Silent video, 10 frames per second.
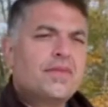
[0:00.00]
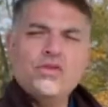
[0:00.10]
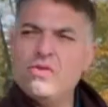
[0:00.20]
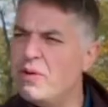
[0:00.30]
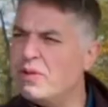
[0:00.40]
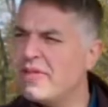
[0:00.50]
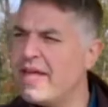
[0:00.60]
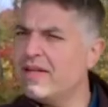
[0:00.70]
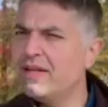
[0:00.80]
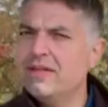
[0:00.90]
Do you notice
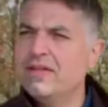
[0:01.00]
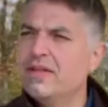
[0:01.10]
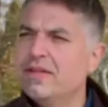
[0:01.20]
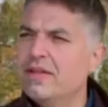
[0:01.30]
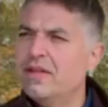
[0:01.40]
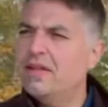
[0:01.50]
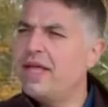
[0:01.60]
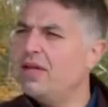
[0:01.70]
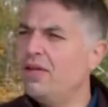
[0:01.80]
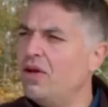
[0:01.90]
that?
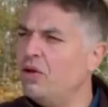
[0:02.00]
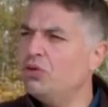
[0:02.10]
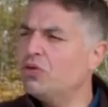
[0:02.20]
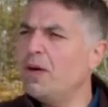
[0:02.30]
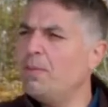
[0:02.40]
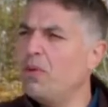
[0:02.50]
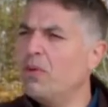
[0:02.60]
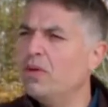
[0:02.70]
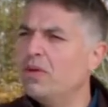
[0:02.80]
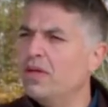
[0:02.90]
They had no
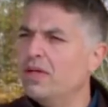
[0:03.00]
trouble